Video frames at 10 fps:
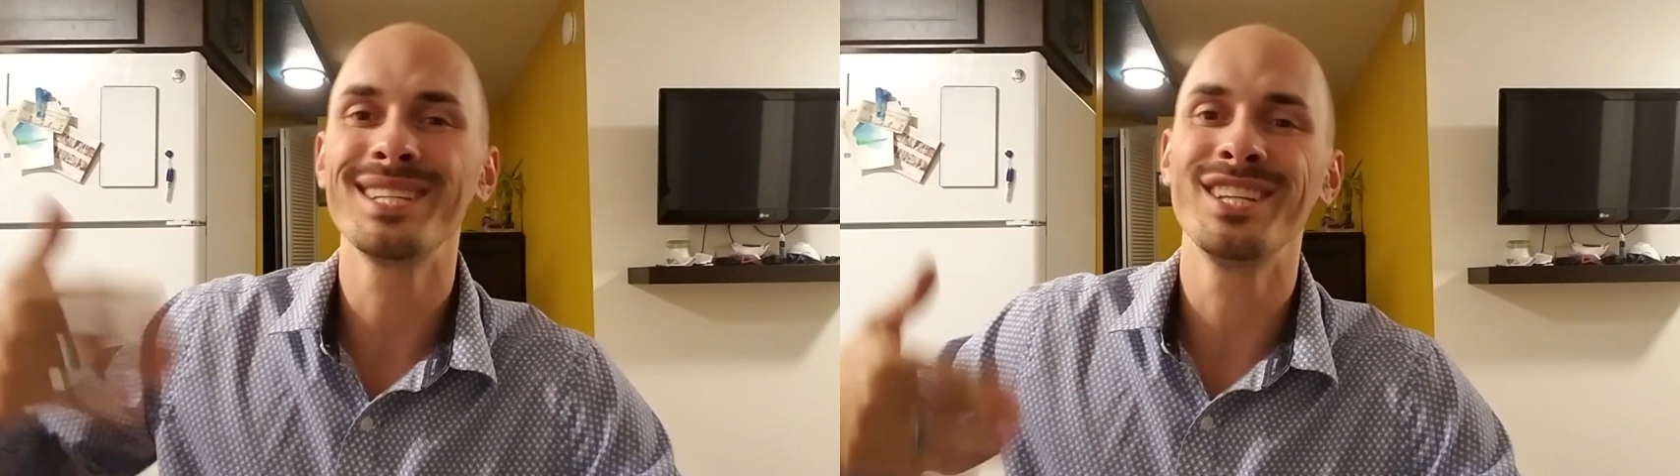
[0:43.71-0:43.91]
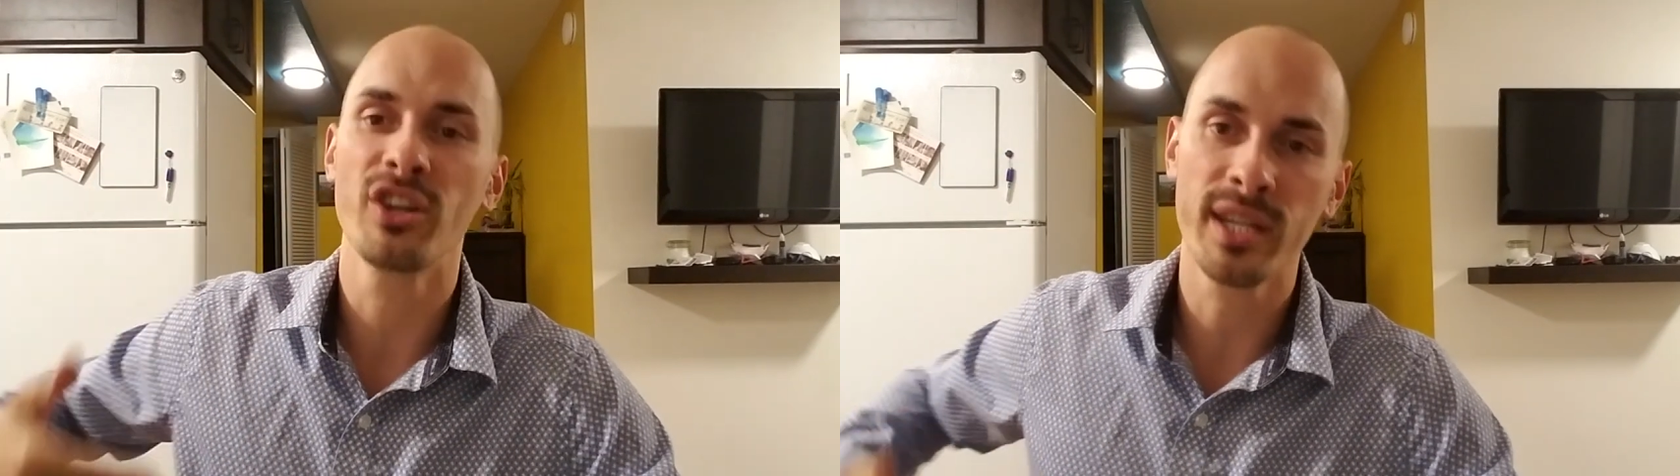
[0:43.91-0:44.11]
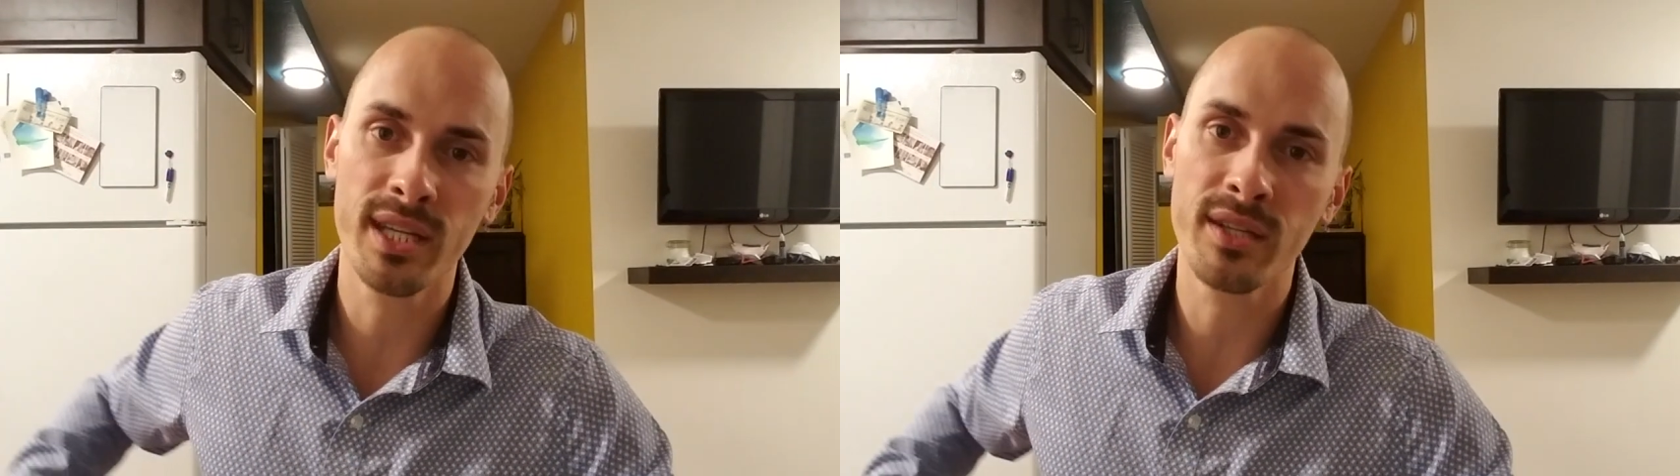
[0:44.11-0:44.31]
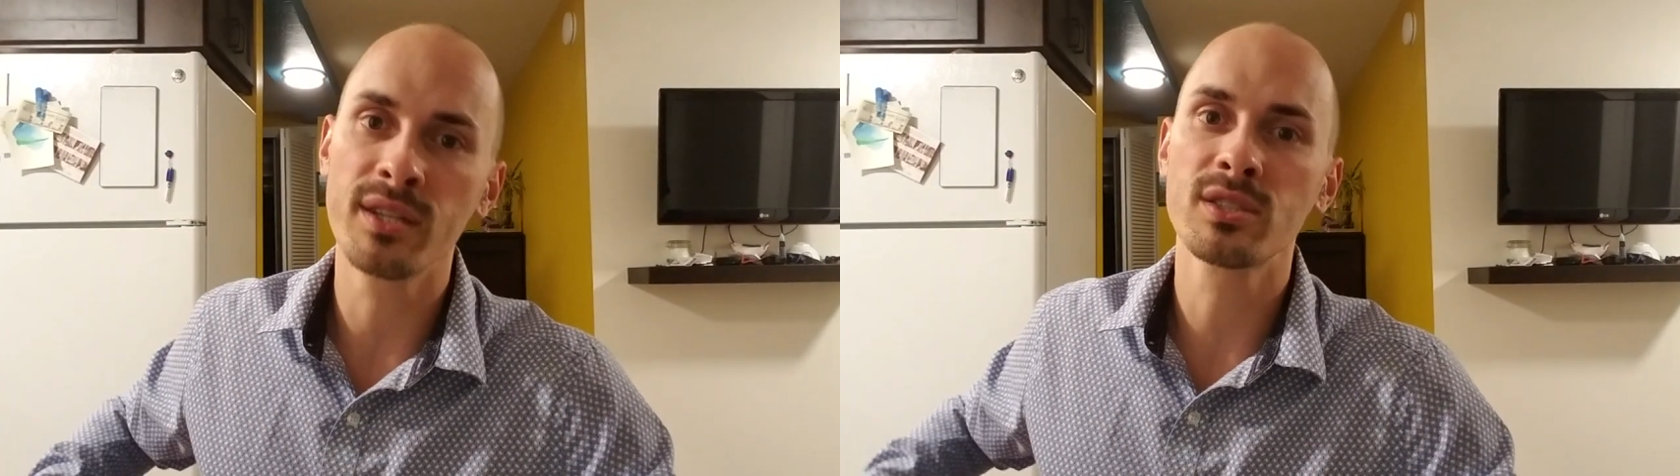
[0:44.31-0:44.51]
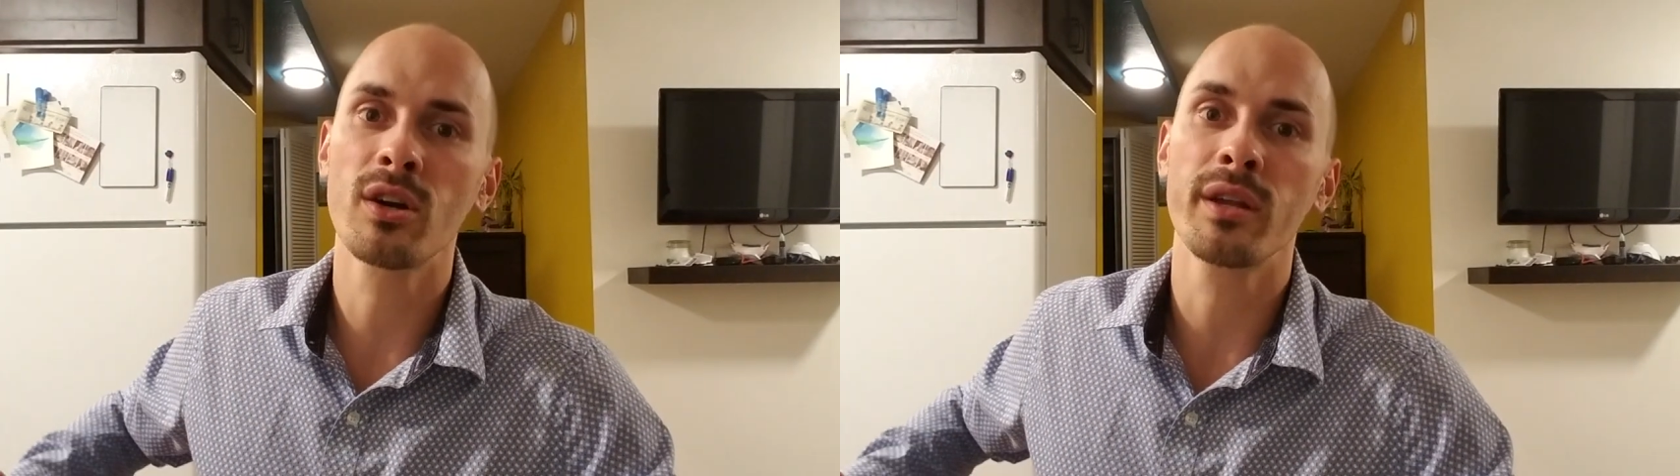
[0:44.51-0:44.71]
in your
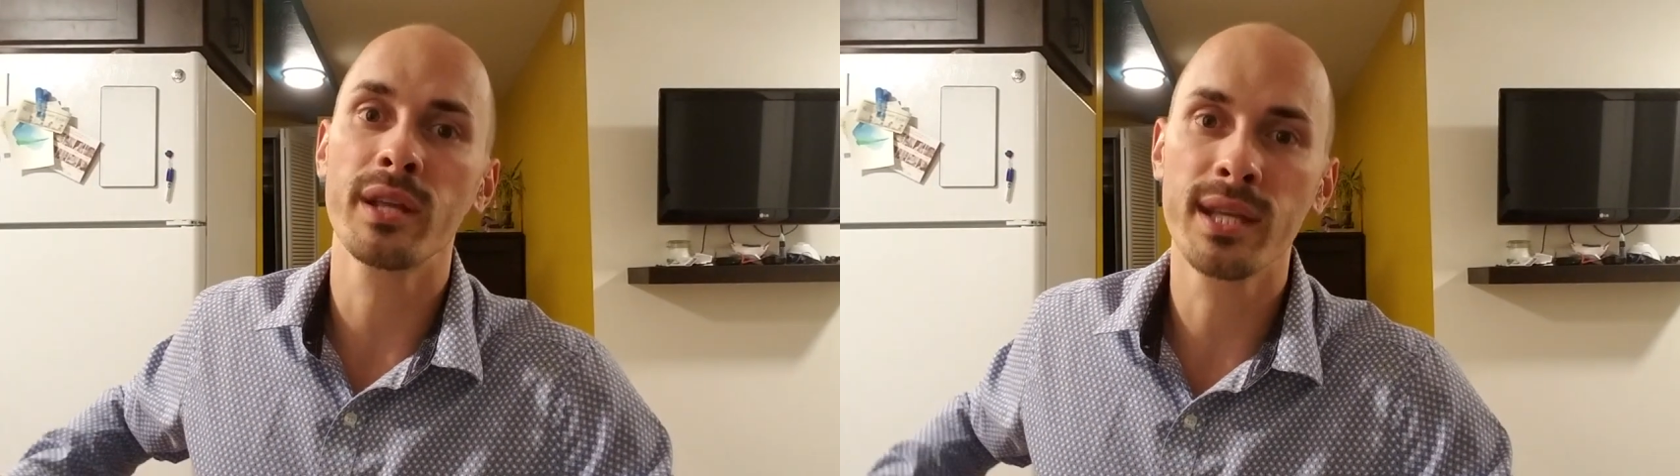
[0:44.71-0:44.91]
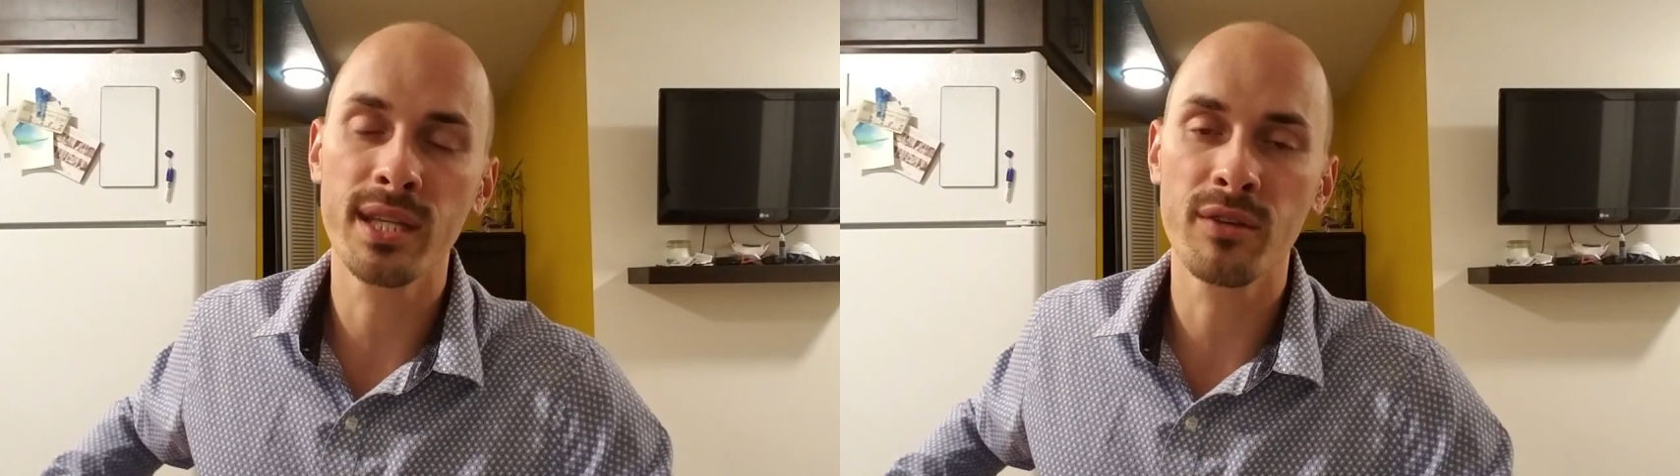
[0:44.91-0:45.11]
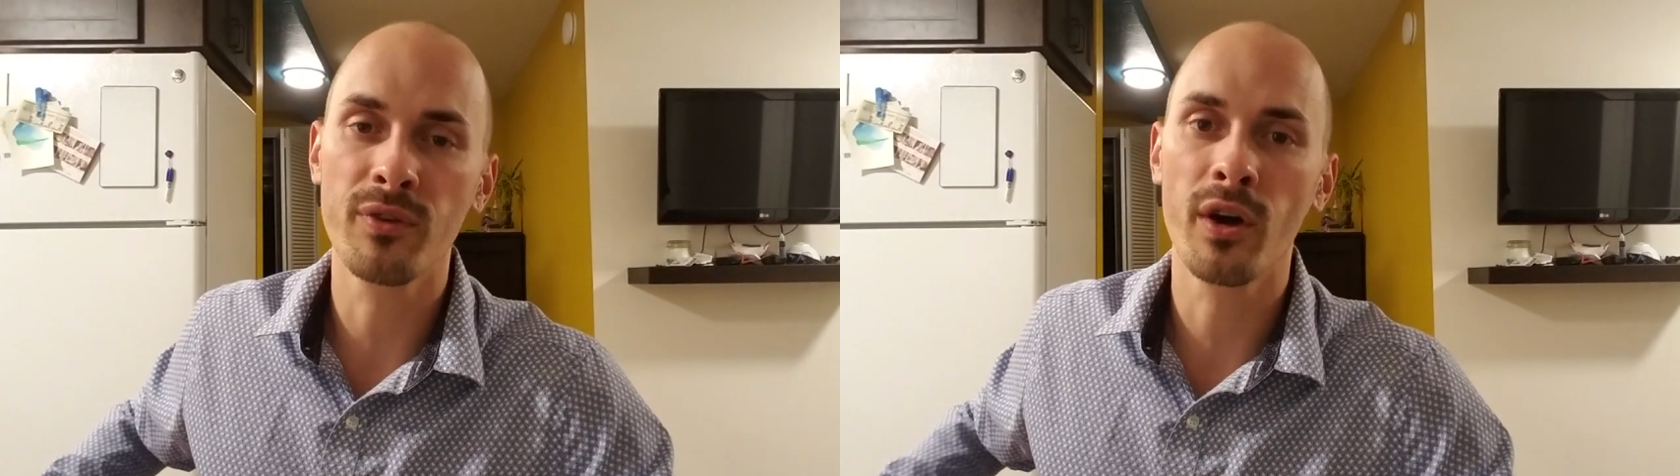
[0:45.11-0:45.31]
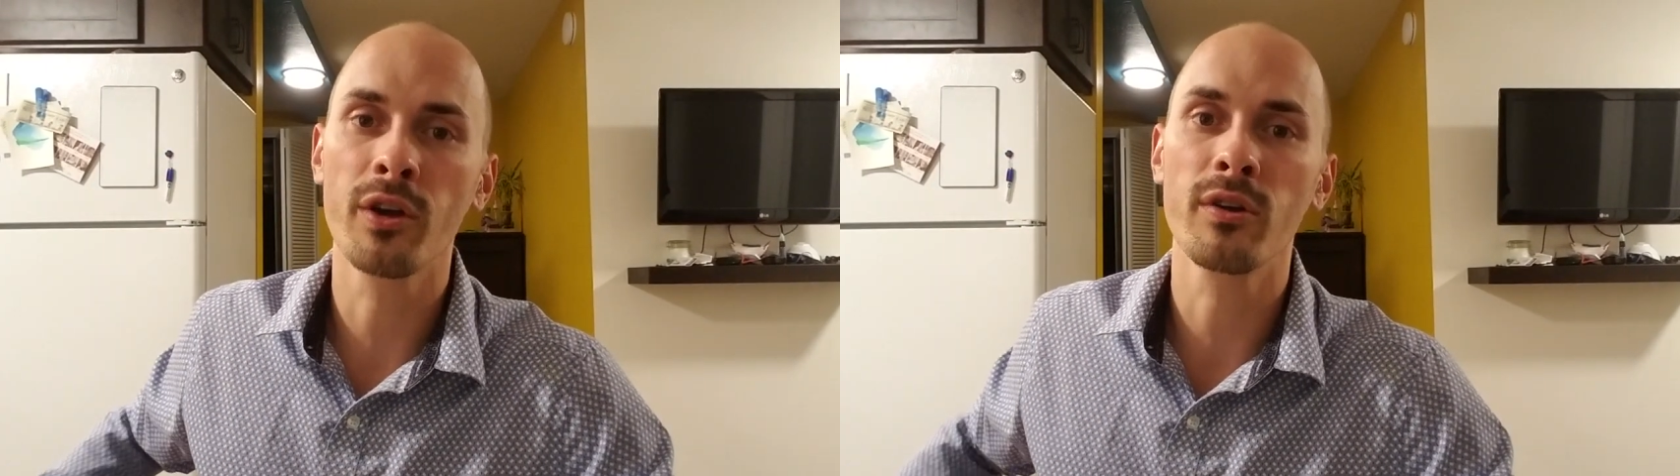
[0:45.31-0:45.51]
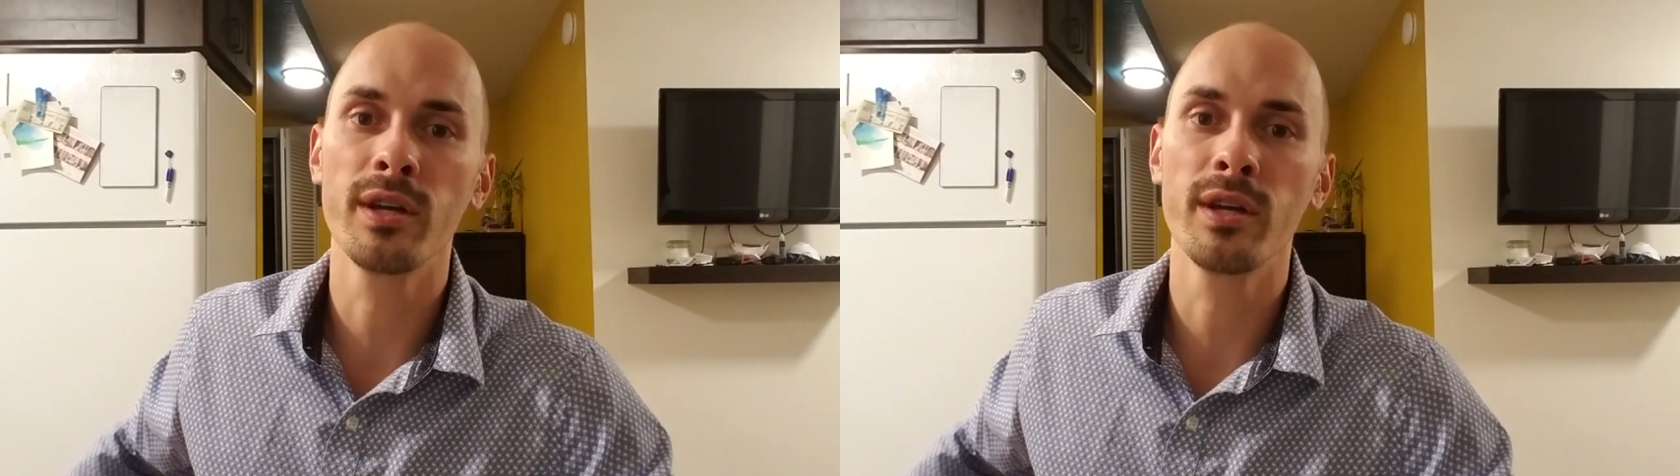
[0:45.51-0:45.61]
kidneys, causing kidney failure,